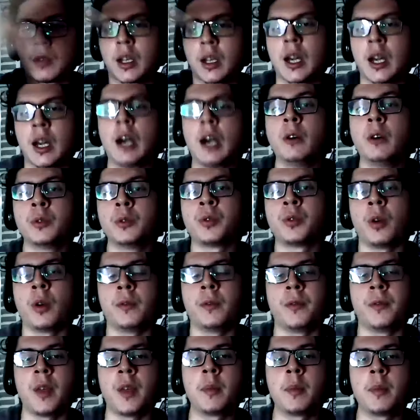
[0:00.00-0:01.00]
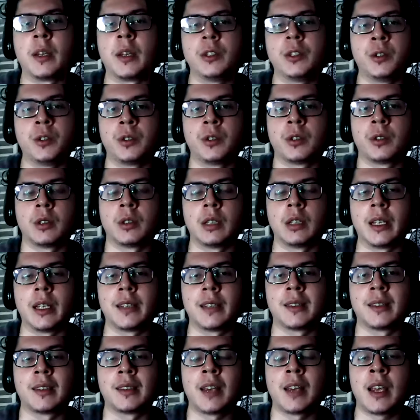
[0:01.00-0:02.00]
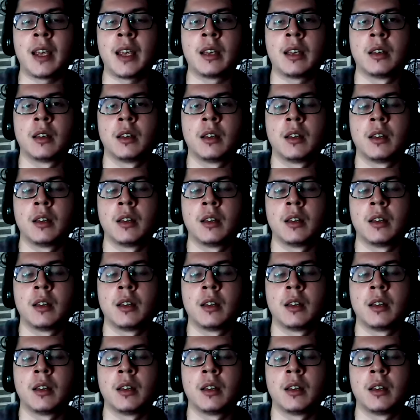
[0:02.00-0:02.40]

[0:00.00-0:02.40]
cult of image, let's say,